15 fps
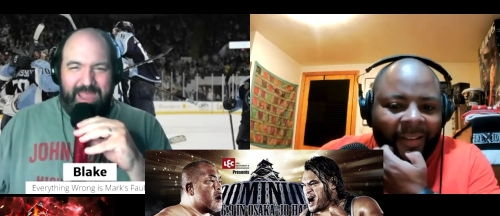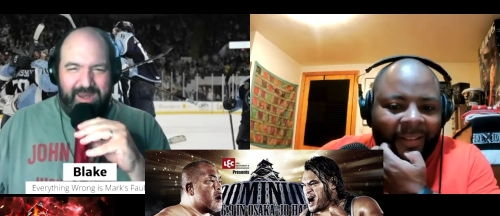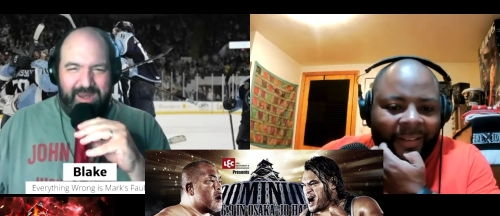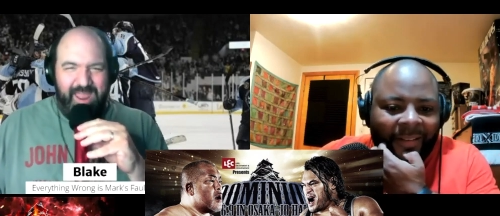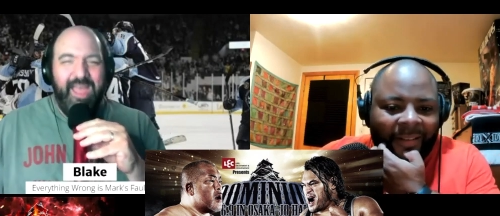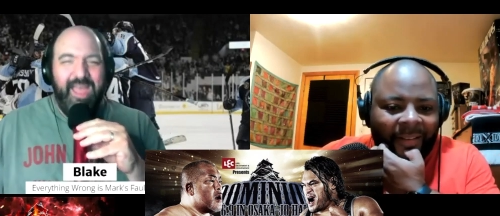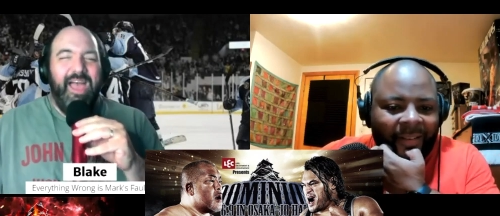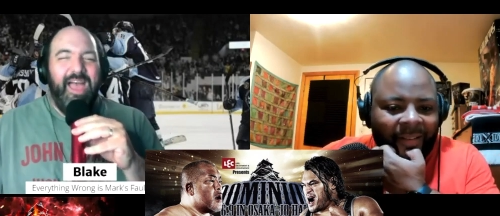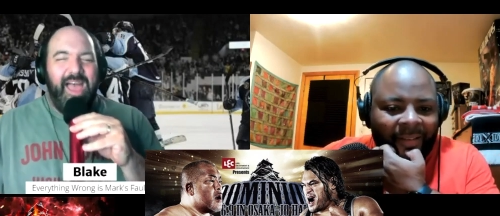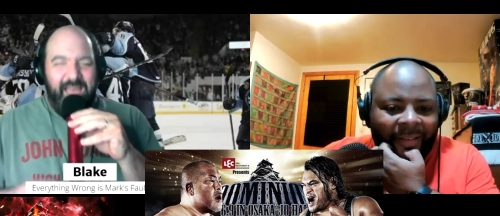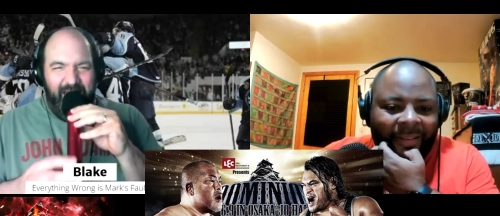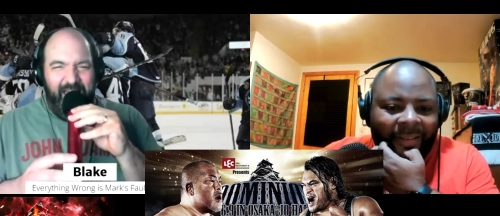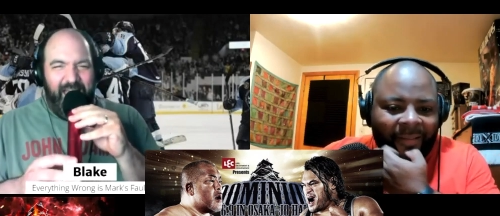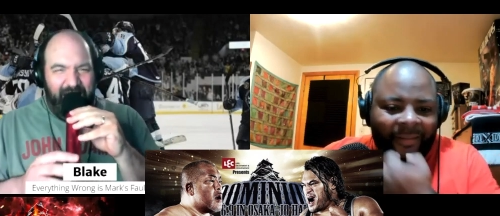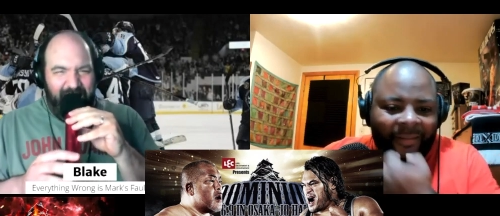Speaker 1: men.
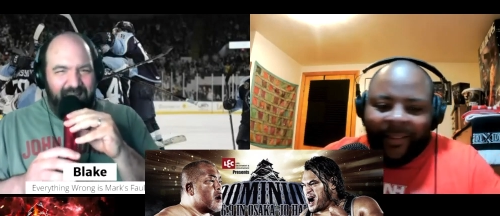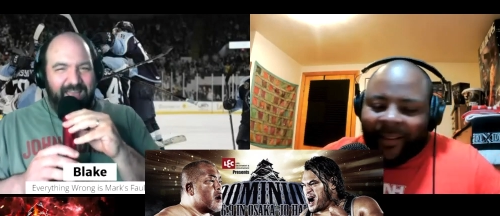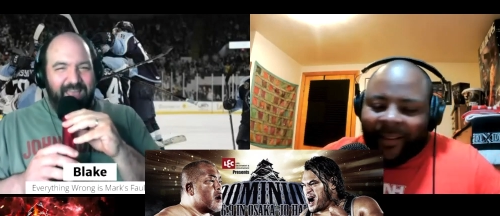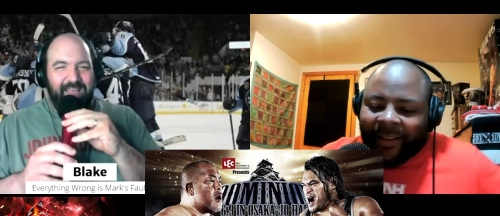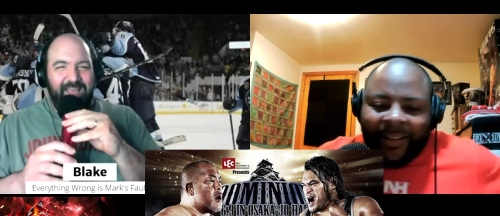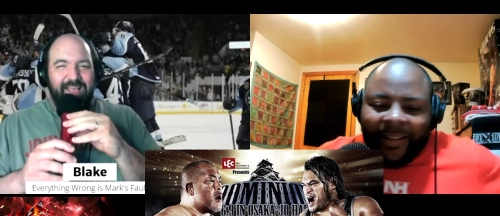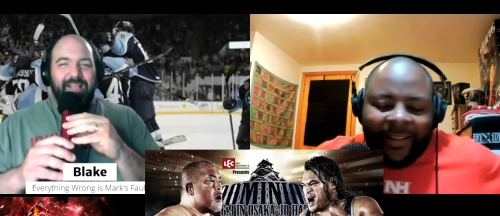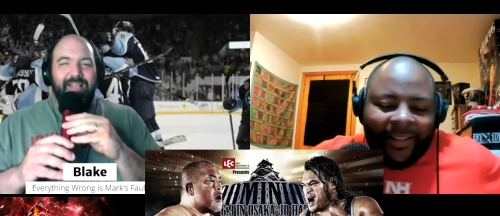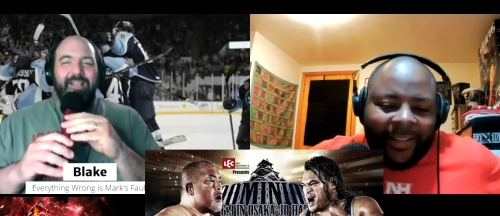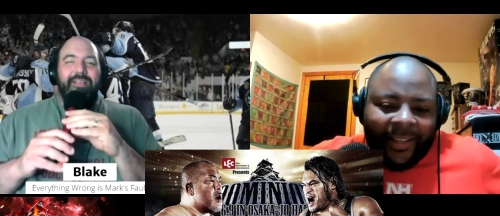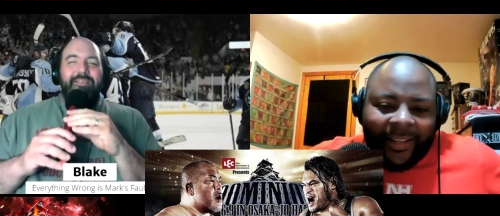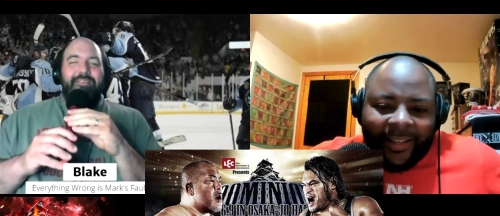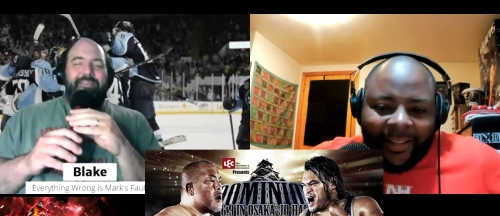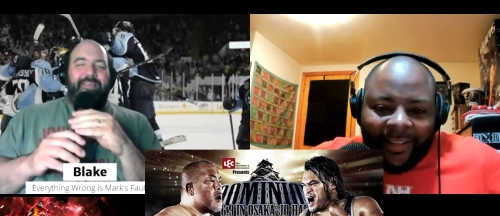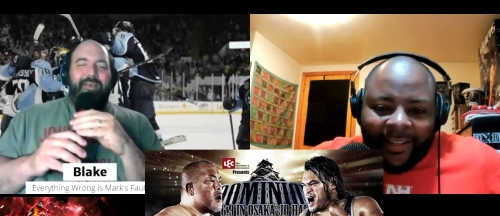
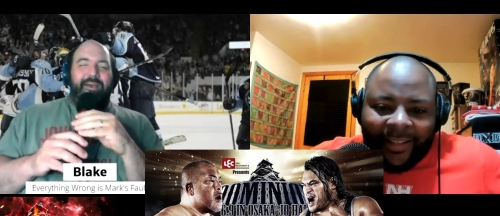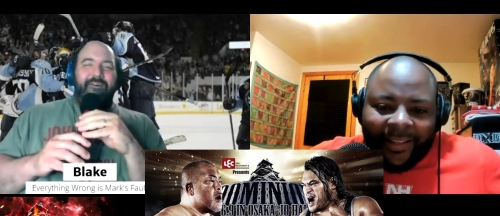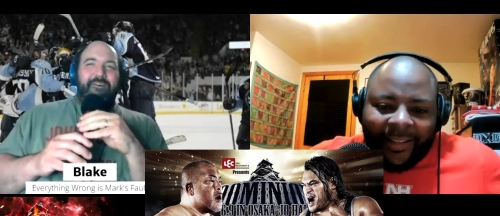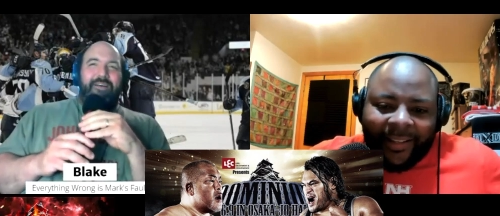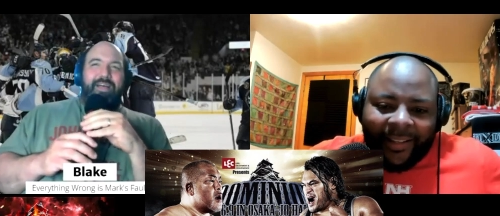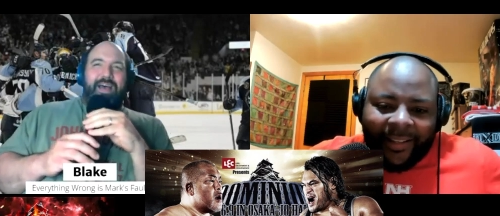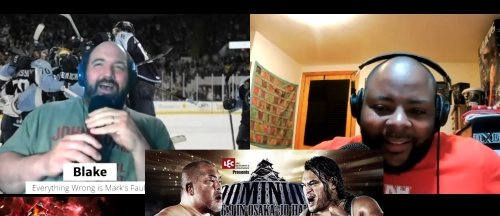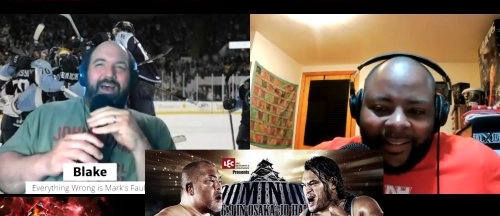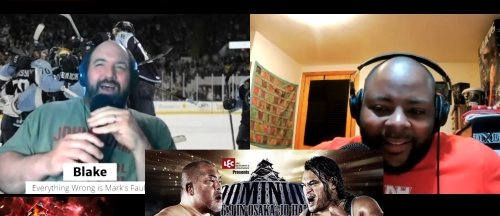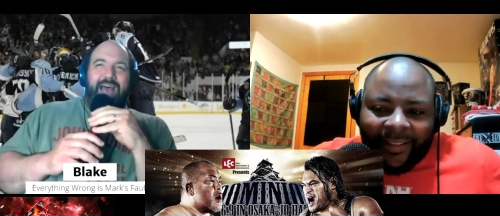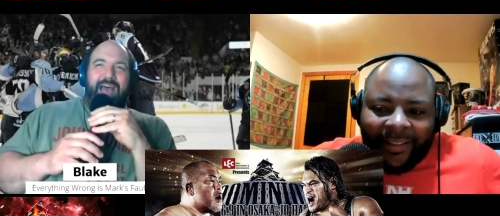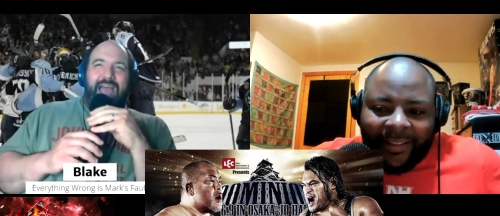yeah. So uh,